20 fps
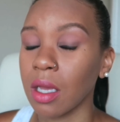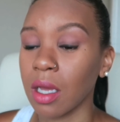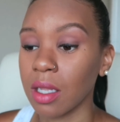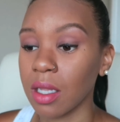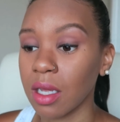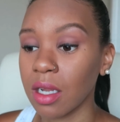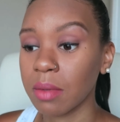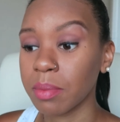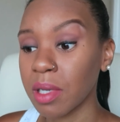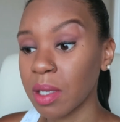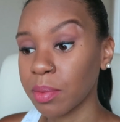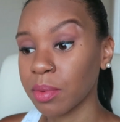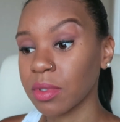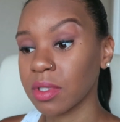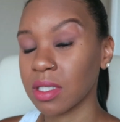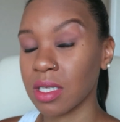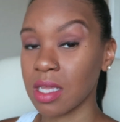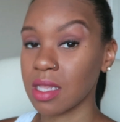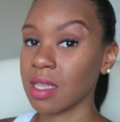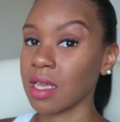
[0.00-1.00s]
A lot of
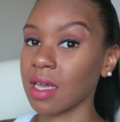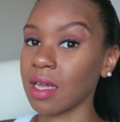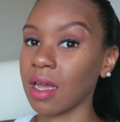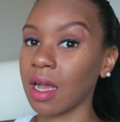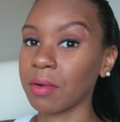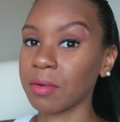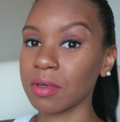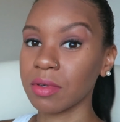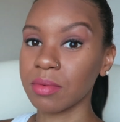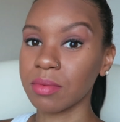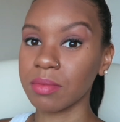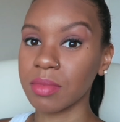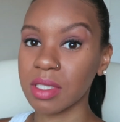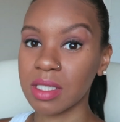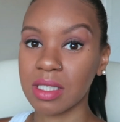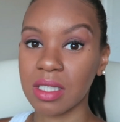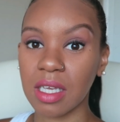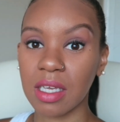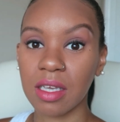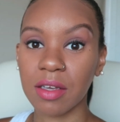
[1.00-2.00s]
people said that I would
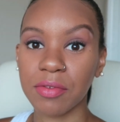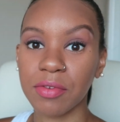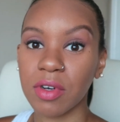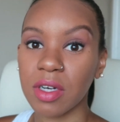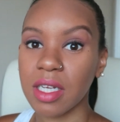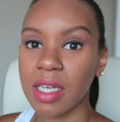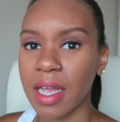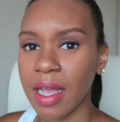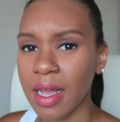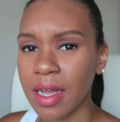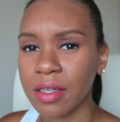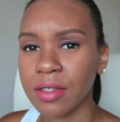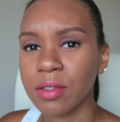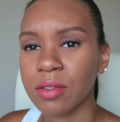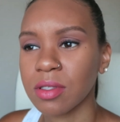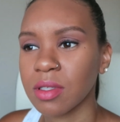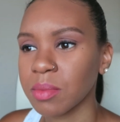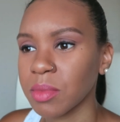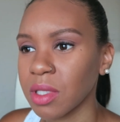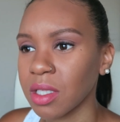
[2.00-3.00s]
mistake it for gas
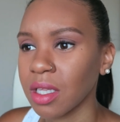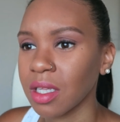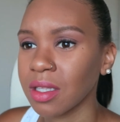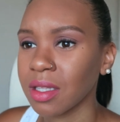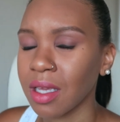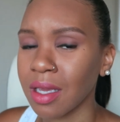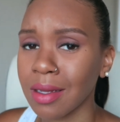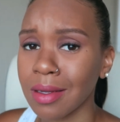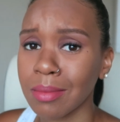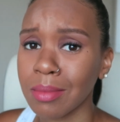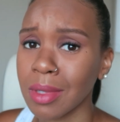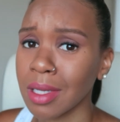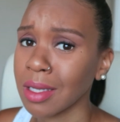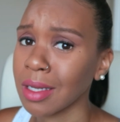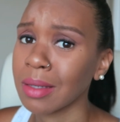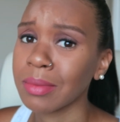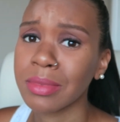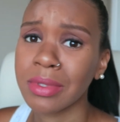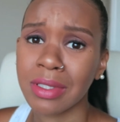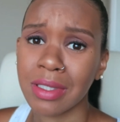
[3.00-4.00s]
or something like that. I'm
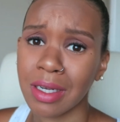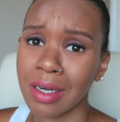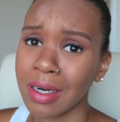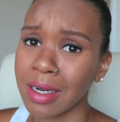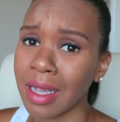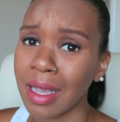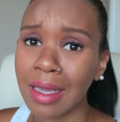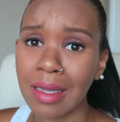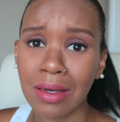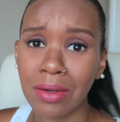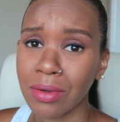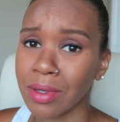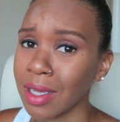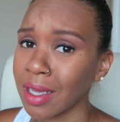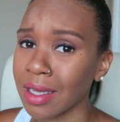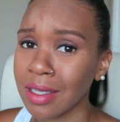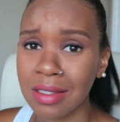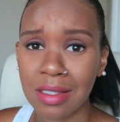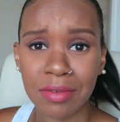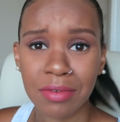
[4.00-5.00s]
like, I'm sorry, ain't no
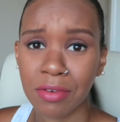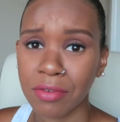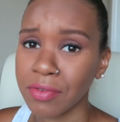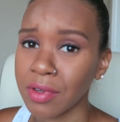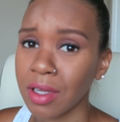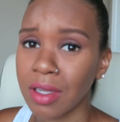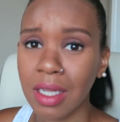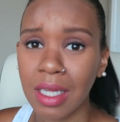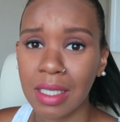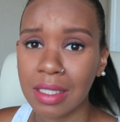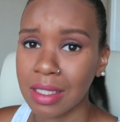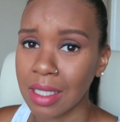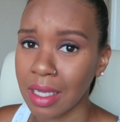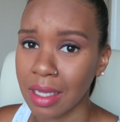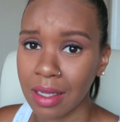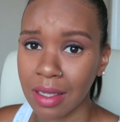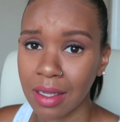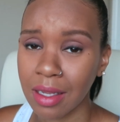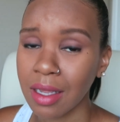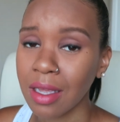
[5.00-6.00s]
gas ever felt like
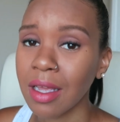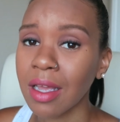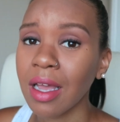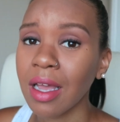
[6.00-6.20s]
that.